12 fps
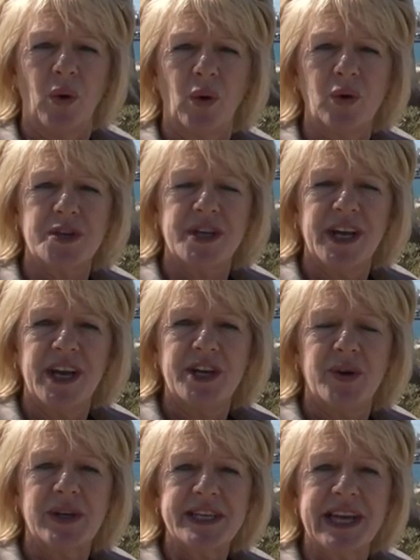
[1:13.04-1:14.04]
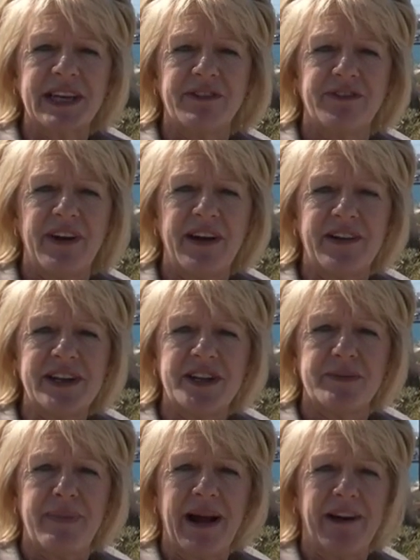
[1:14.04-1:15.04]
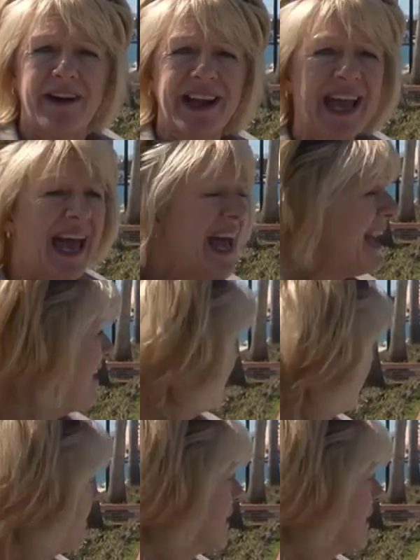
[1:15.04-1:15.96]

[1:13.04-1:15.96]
port, you can take a ferry to the Balearic Air.